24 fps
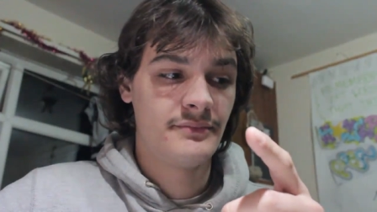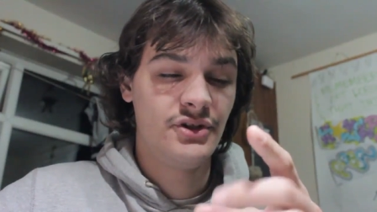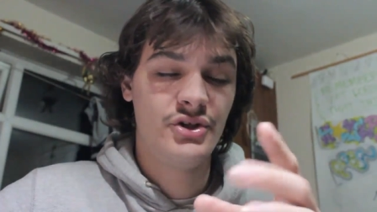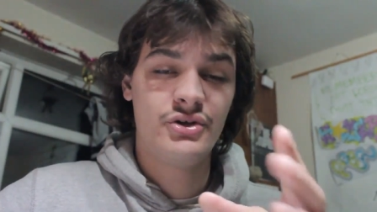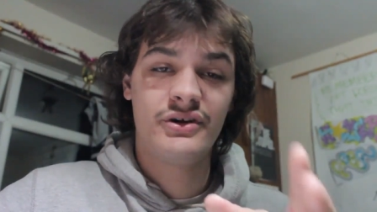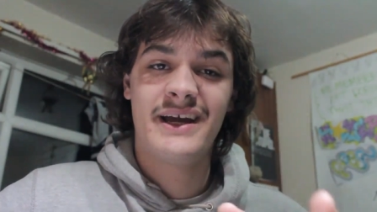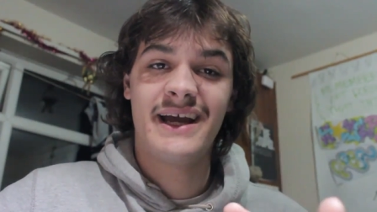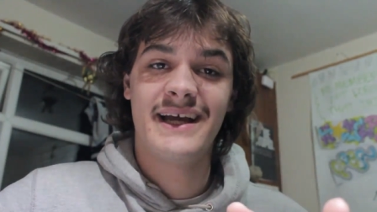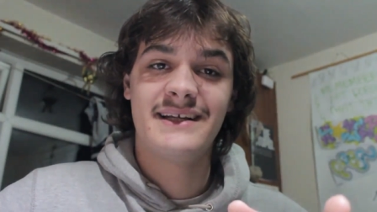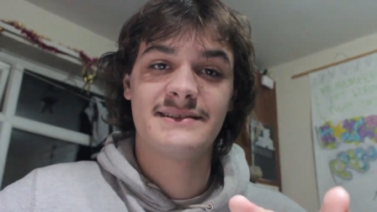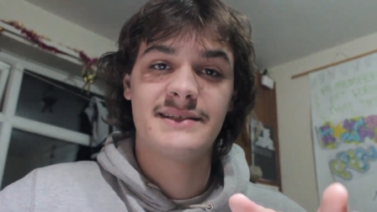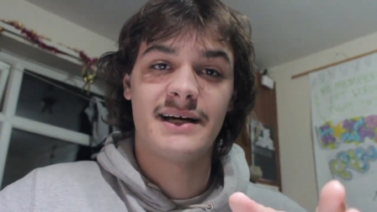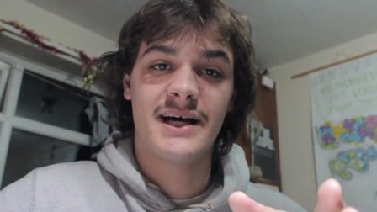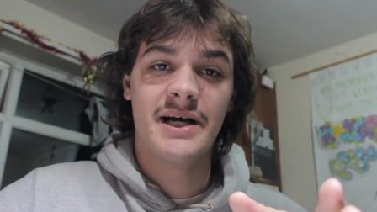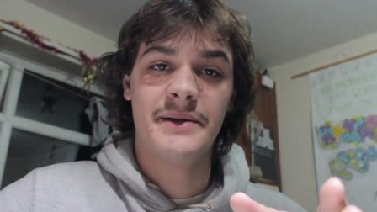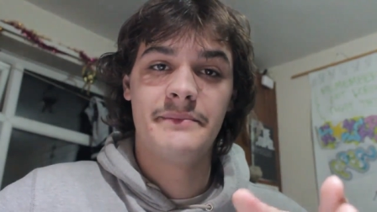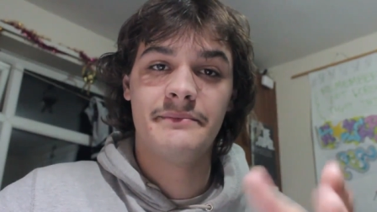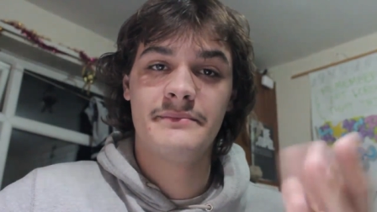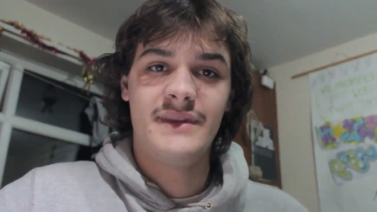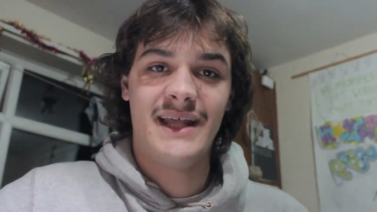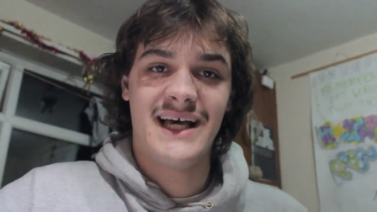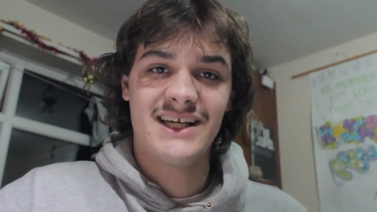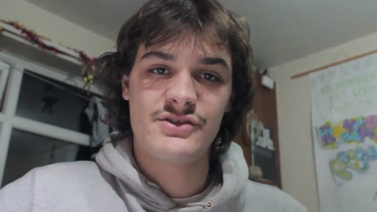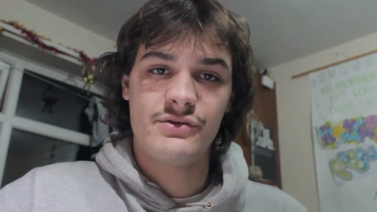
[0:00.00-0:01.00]
UK
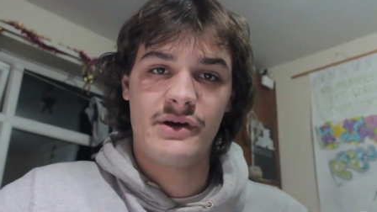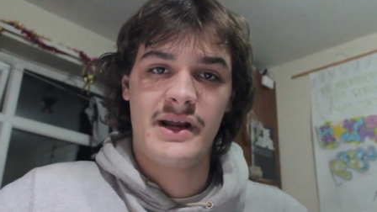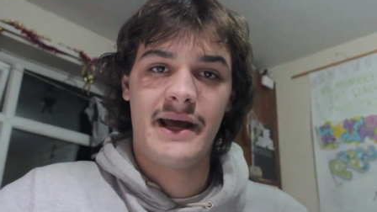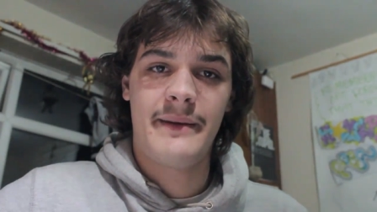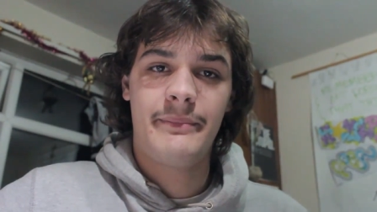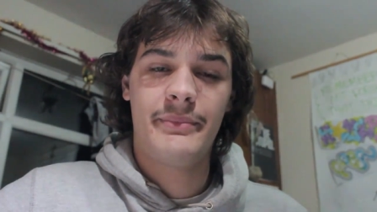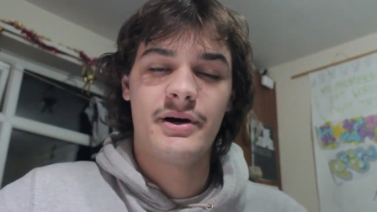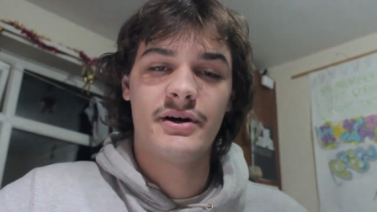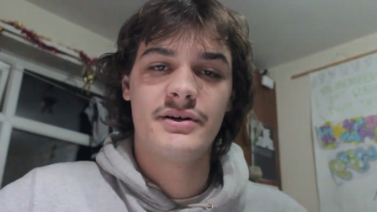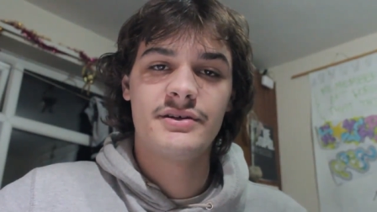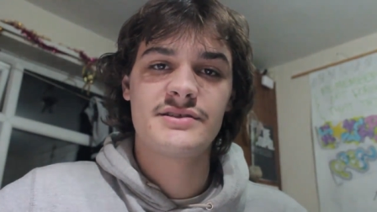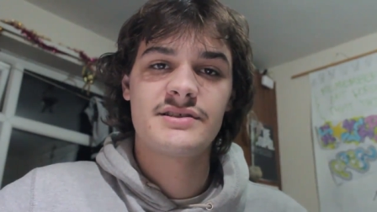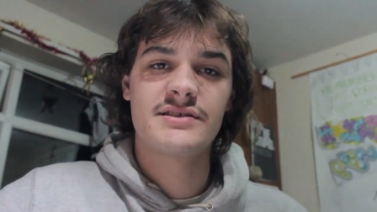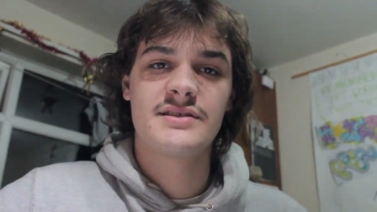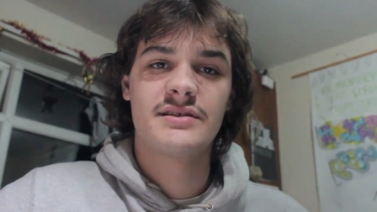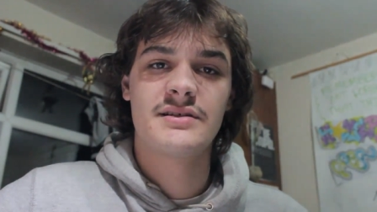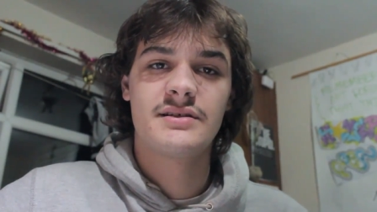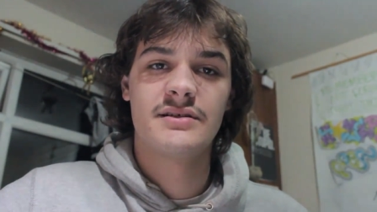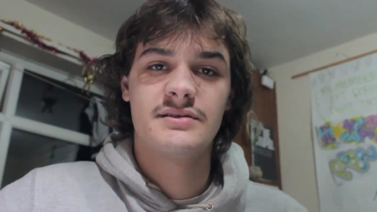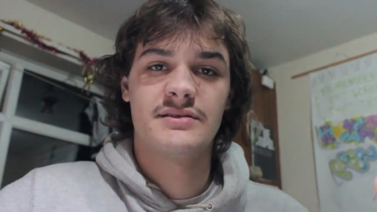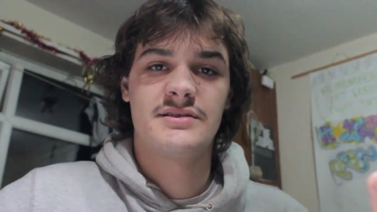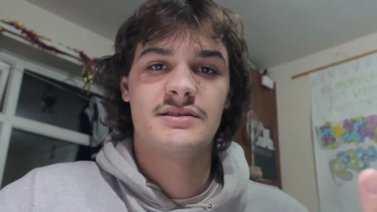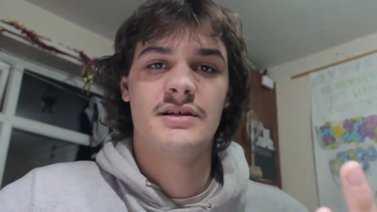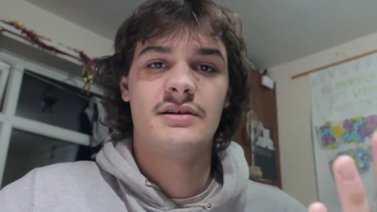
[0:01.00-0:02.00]
time. That's when I post.
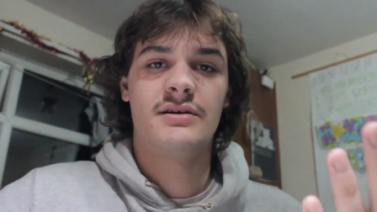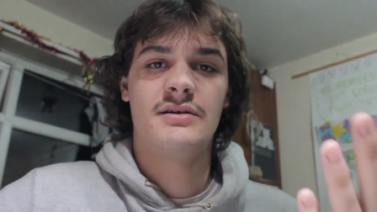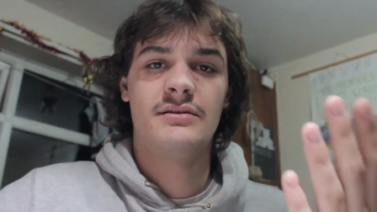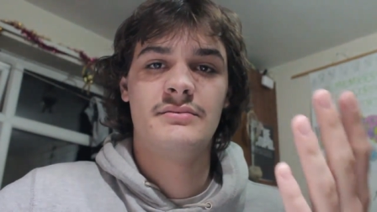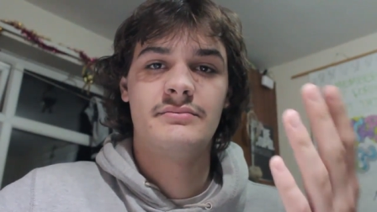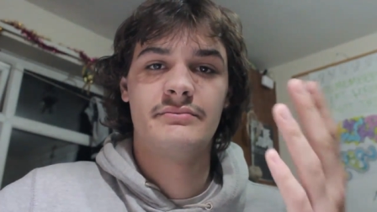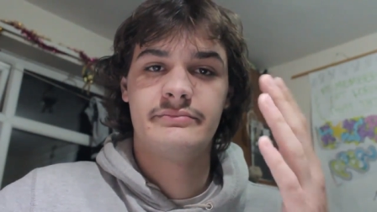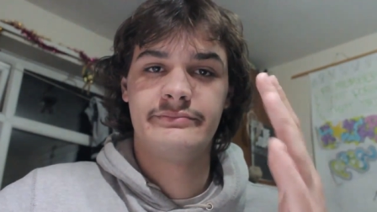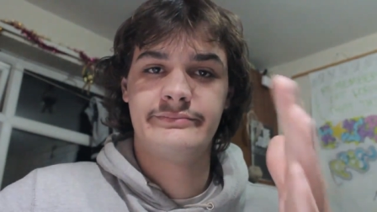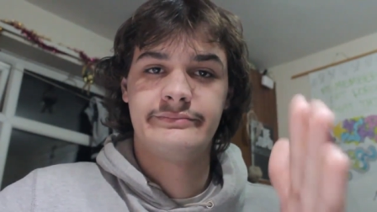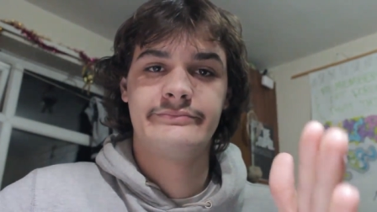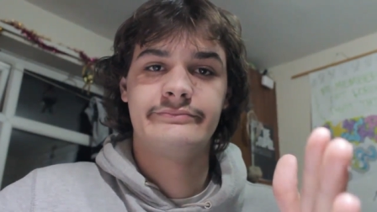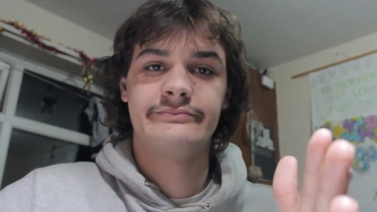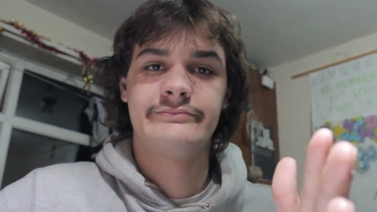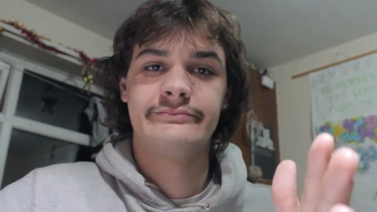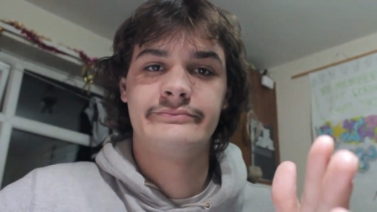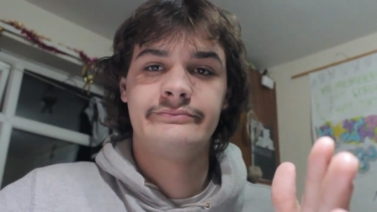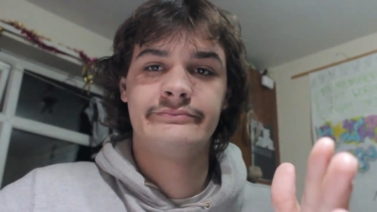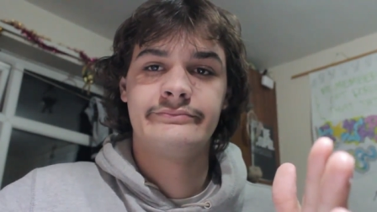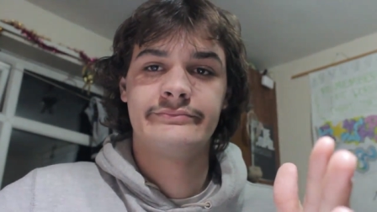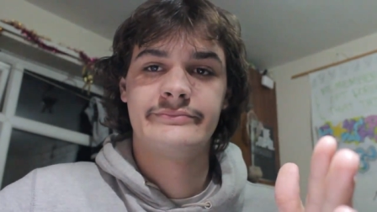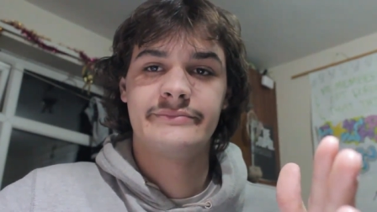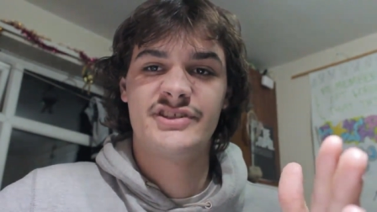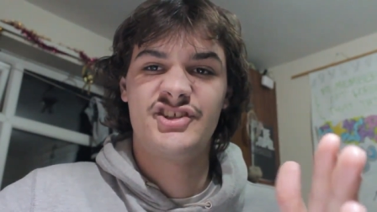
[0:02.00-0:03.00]
So
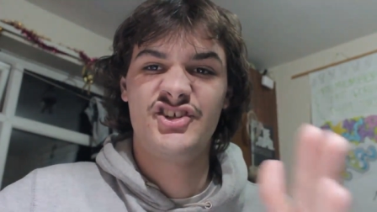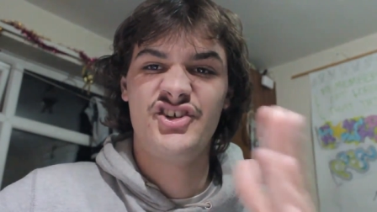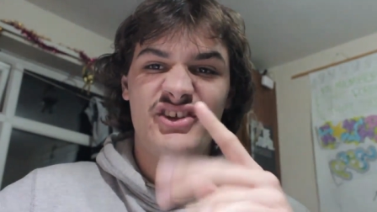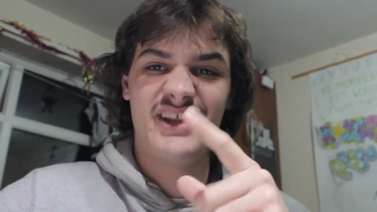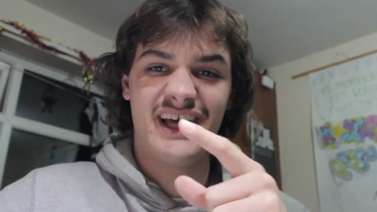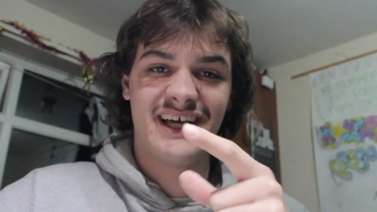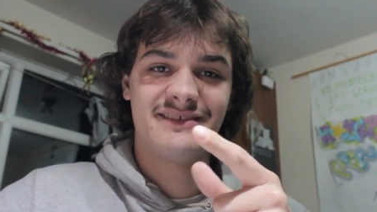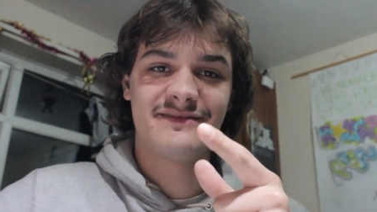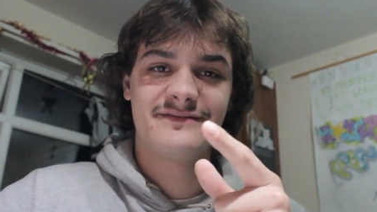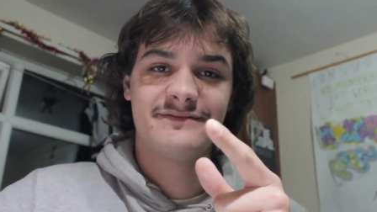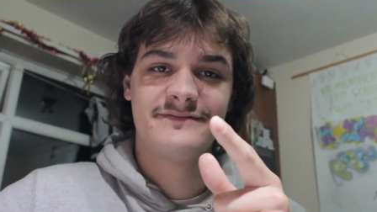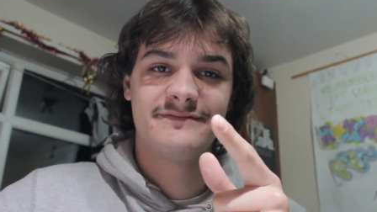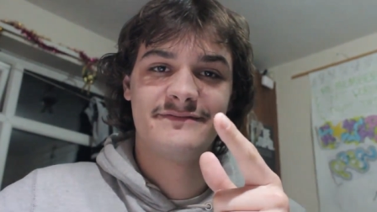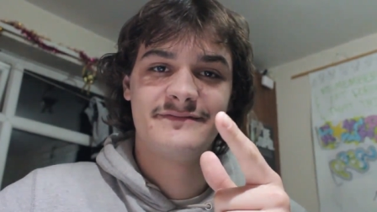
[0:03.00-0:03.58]
see you then.